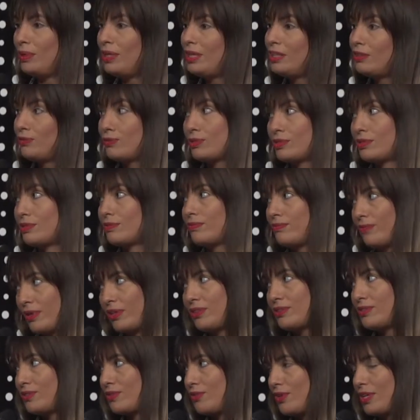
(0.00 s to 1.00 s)
it was
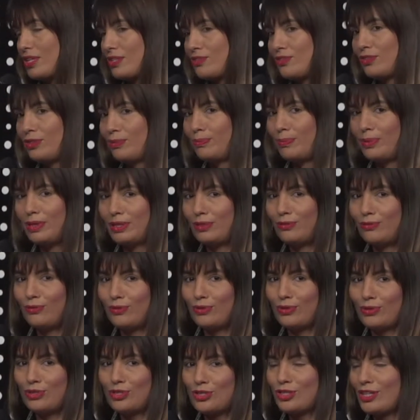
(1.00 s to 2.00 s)
very stressful, but
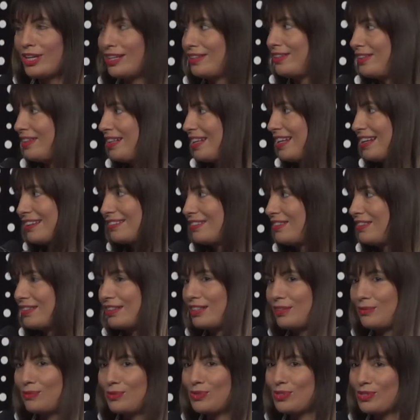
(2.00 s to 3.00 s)
for Schneider Electric
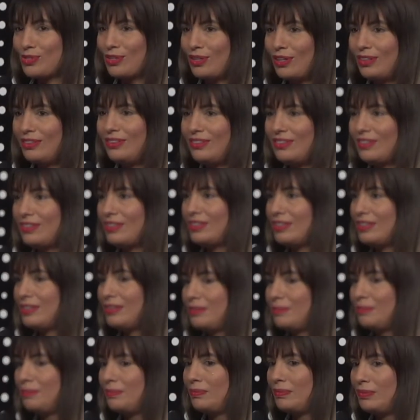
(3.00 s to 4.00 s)
it was not.
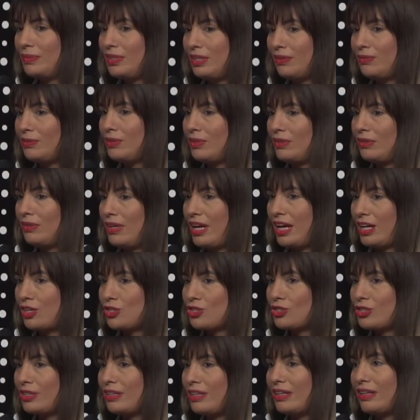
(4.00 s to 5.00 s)
They were
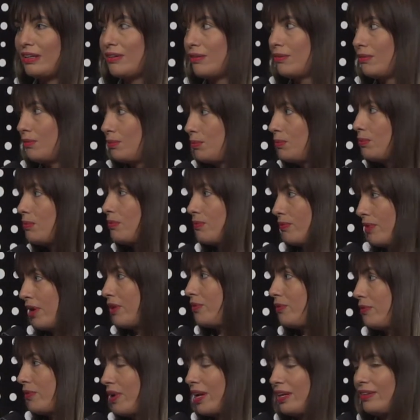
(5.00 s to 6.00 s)
actually
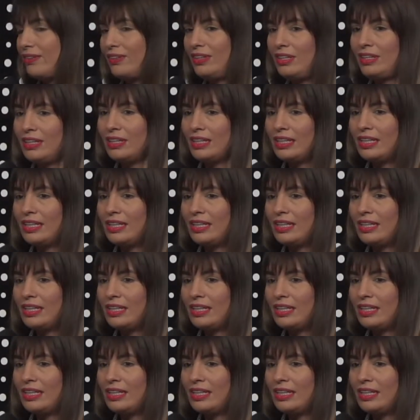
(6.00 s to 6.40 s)
very ready.